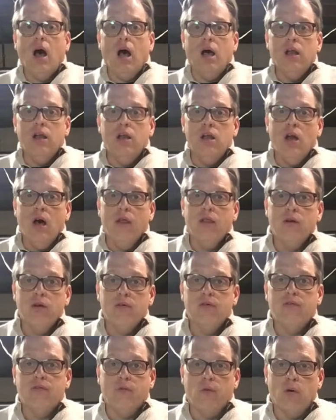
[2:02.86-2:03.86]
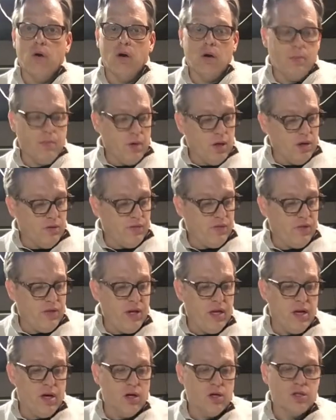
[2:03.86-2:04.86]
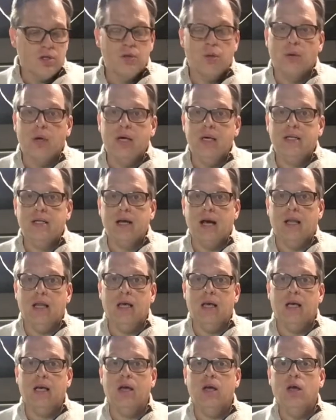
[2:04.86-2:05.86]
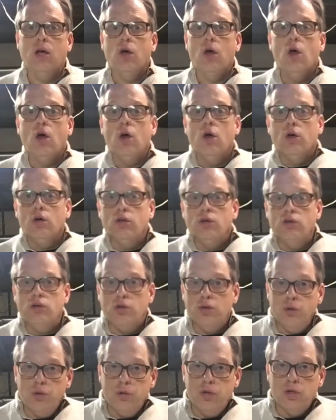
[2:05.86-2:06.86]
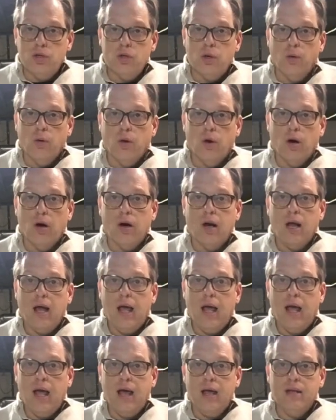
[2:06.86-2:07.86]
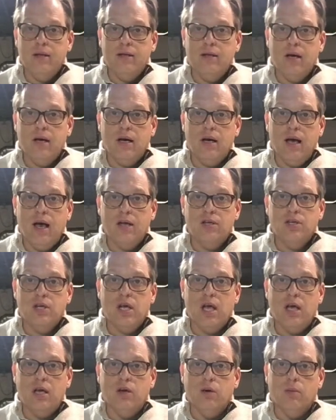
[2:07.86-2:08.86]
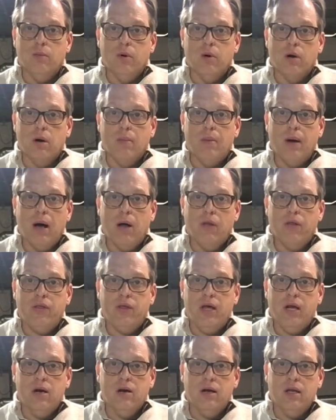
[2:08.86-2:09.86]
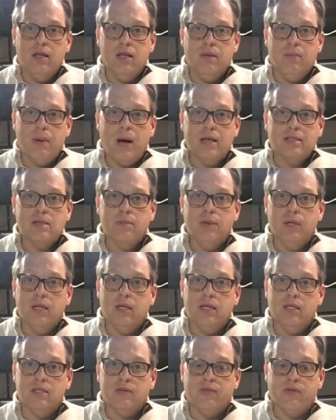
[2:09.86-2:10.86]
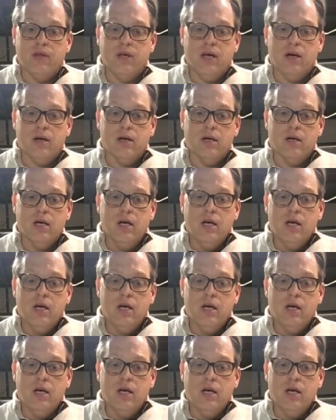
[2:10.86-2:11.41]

another form of theater storytelling to the tour and educate you more about theater and the possibilities of theater.